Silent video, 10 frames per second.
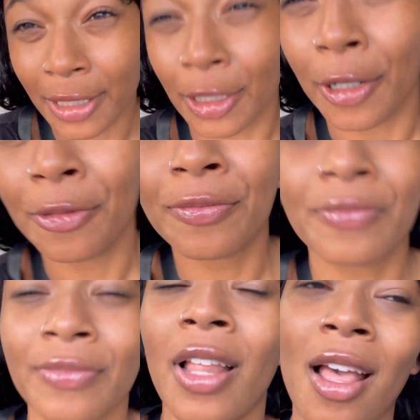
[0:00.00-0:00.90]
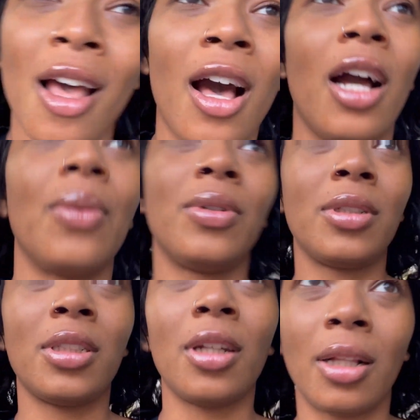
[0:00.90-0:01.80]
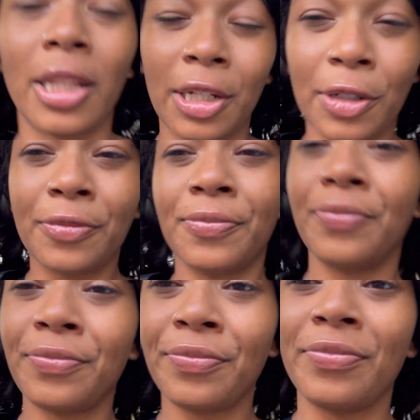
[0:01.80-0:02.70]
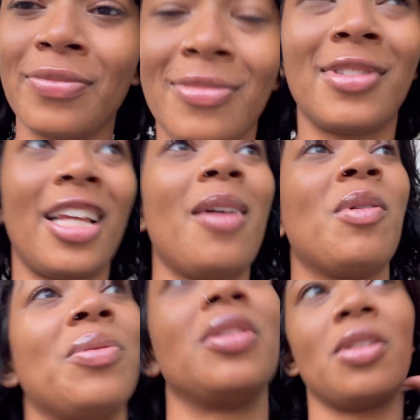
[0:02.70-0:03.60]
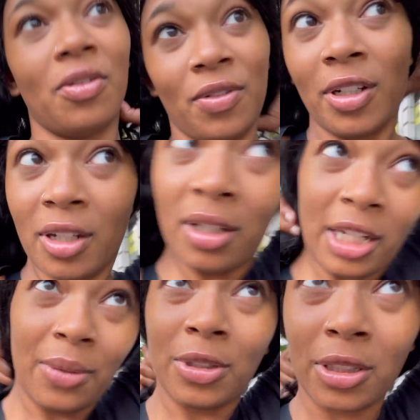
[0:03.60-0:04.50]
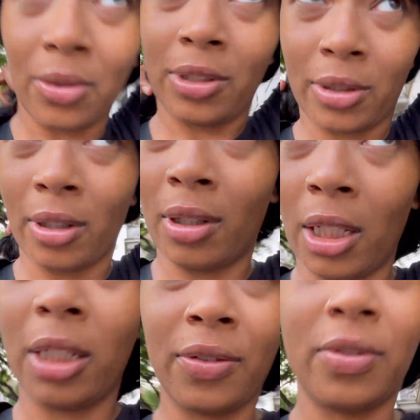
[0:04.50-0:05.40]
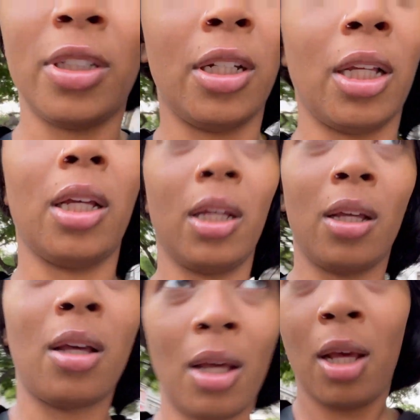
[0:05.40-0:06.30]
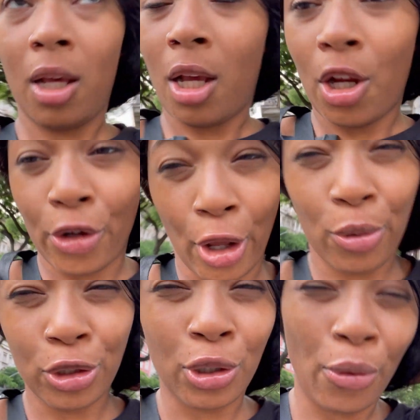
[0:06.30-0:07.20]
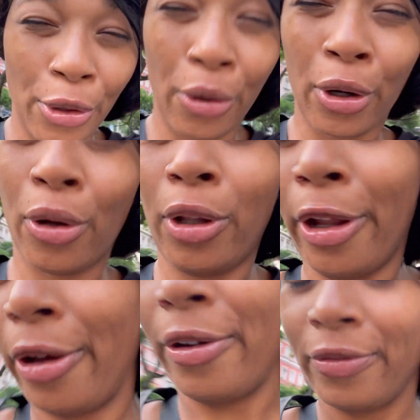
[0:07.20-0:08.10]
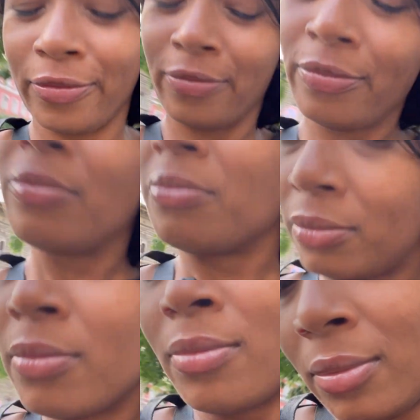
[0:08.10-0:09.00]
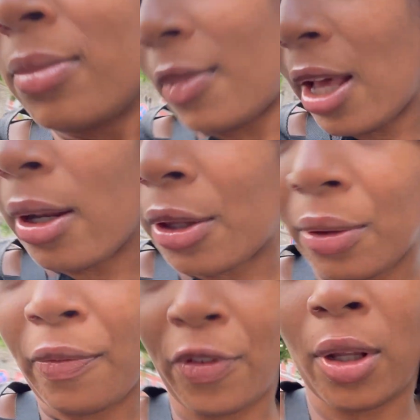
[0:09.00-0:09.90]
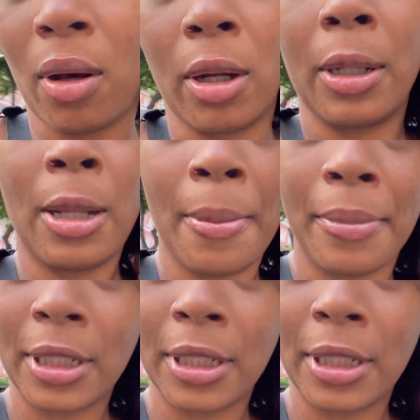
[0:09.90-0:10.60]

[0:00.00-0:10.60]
that's all. I will see y'all later. Damn, it was so fun. They were showing your girl love today. They were showing your girl love. I had a cute fit on, but